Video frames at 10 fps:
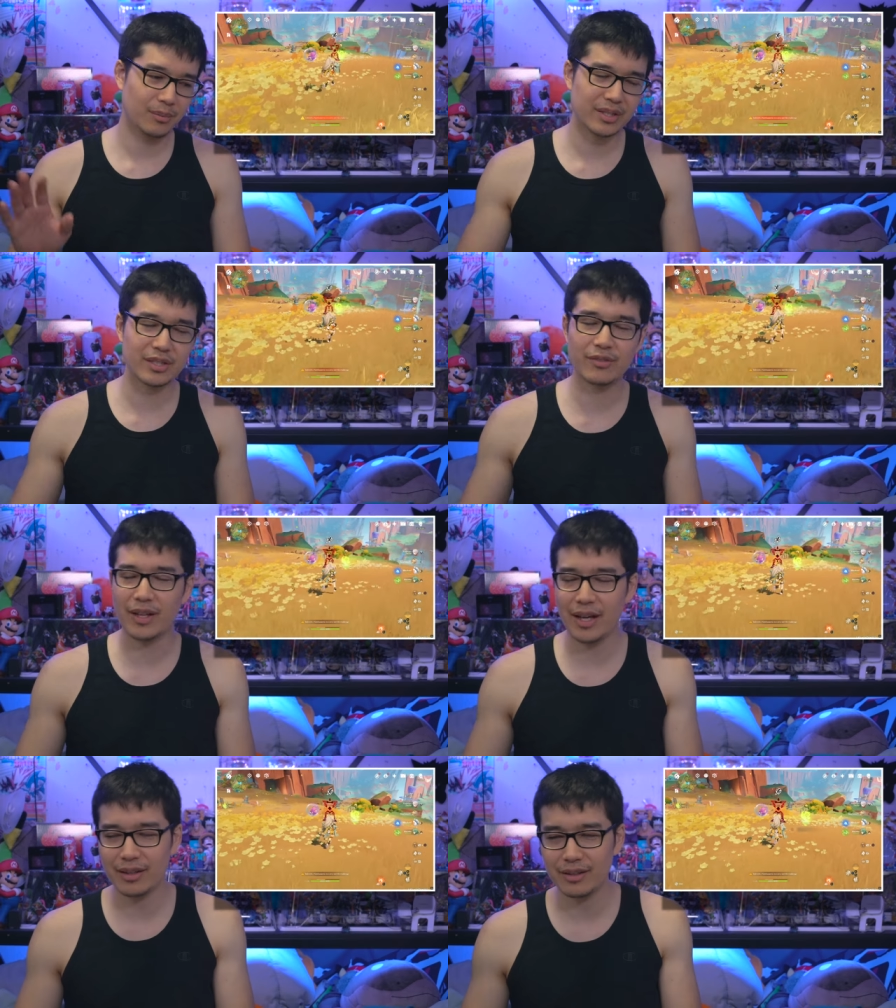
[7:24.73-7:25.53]
less of
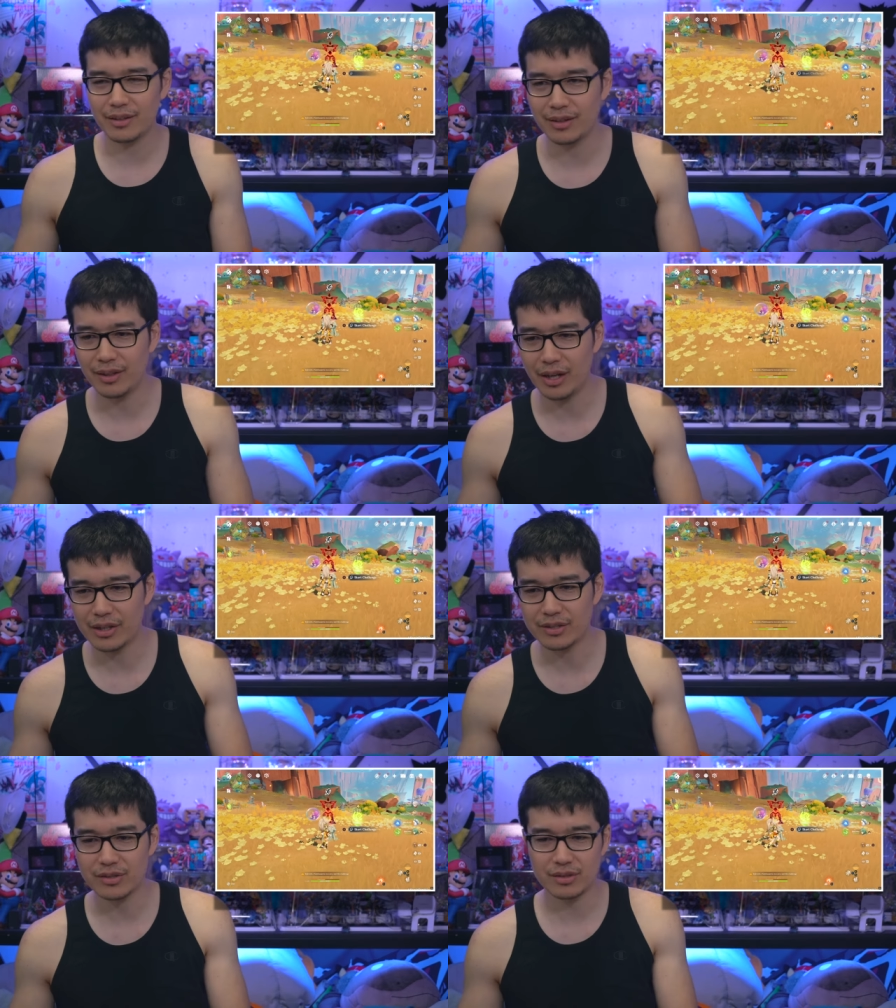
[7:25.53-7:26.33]
that uh, I
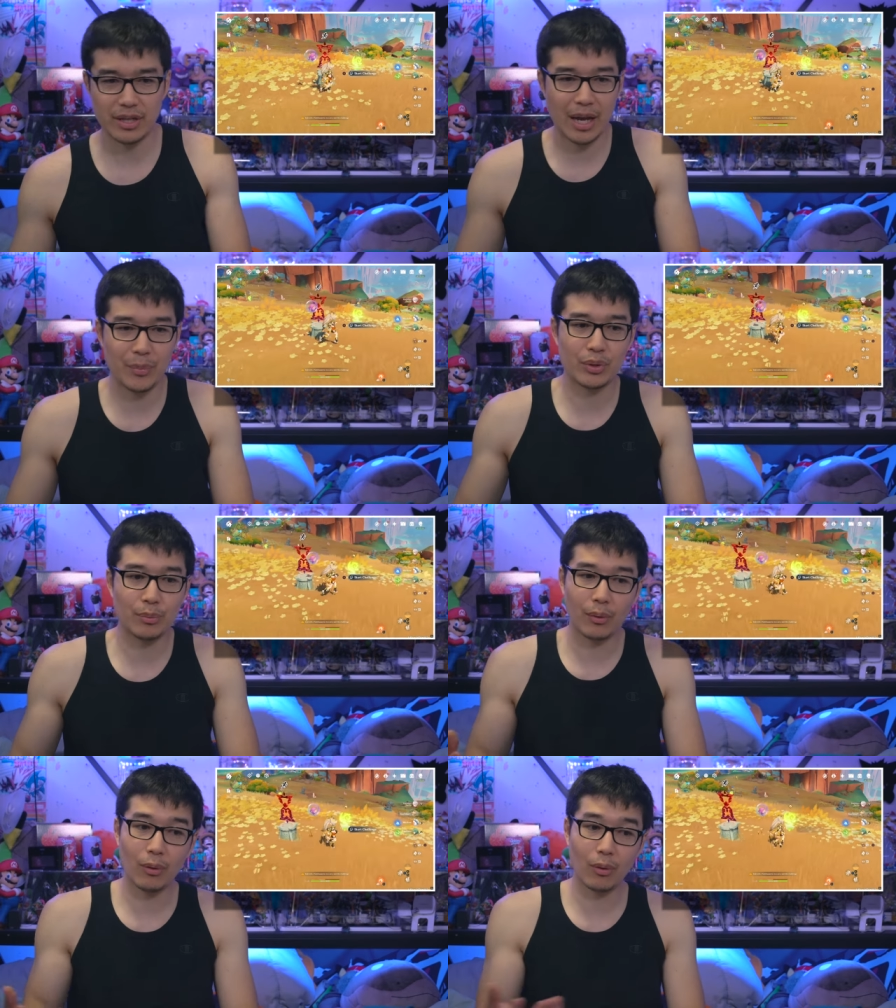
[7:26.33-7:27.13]
just happened to
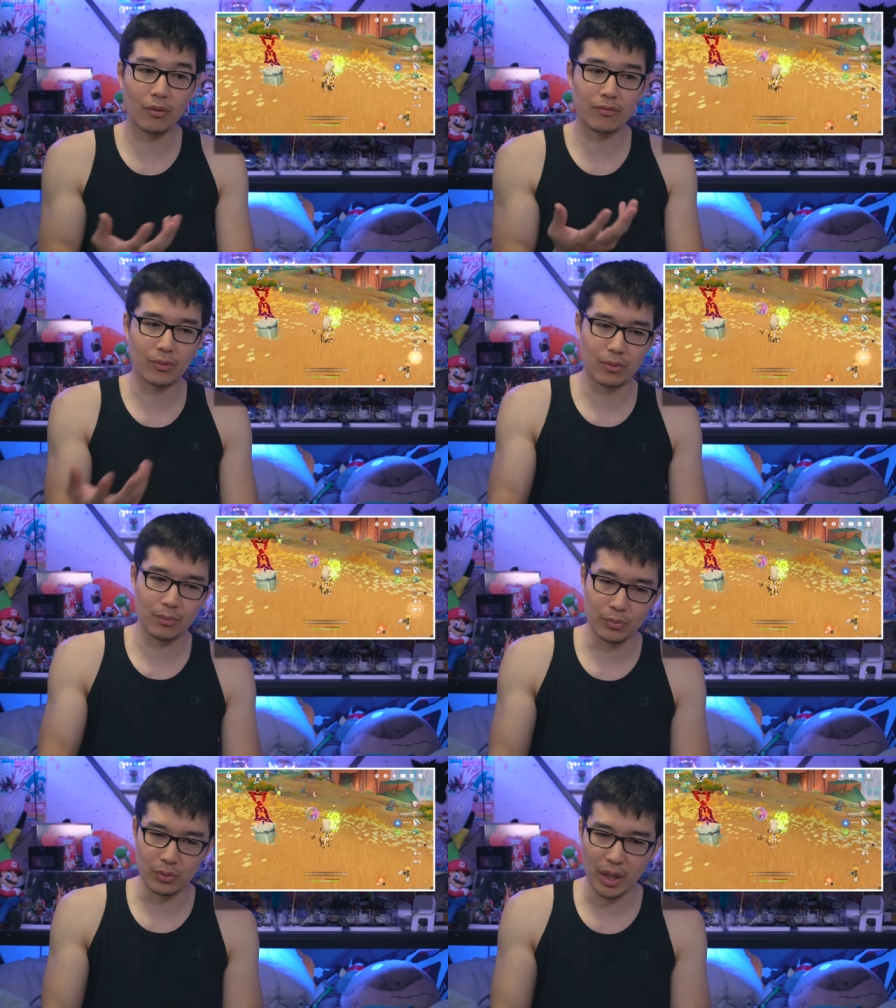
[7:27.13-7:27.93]
pull for
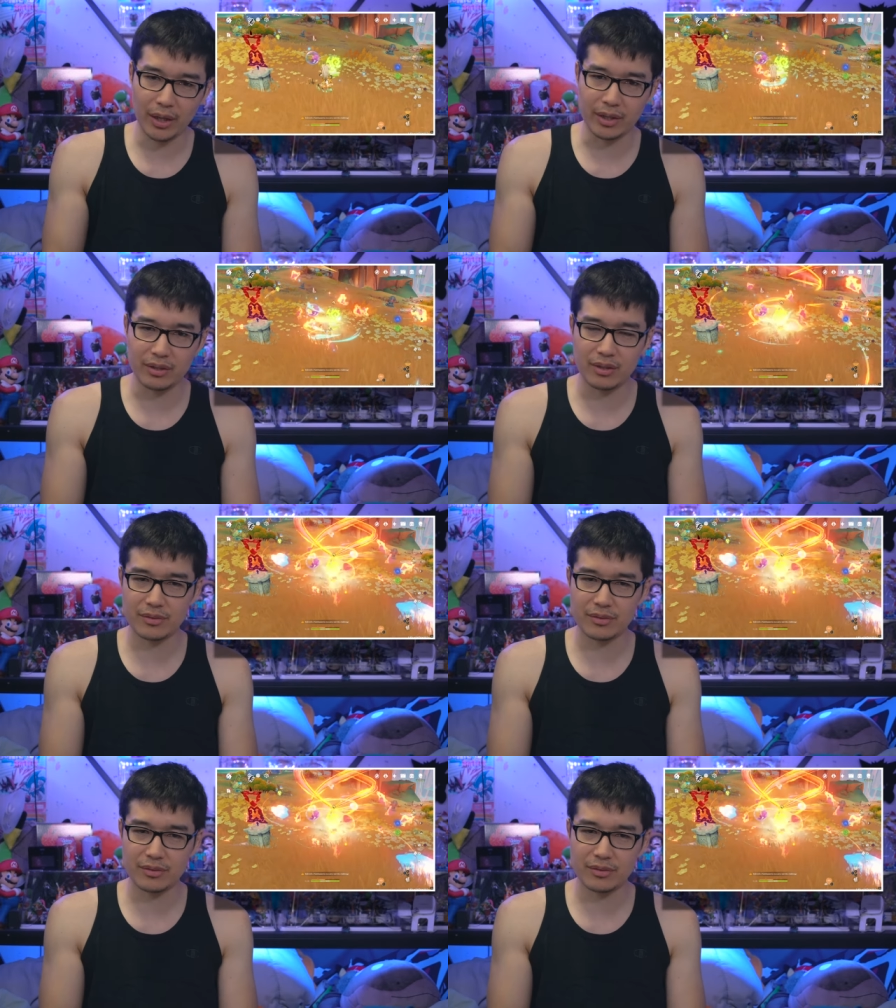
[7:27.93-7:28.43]
Mualani,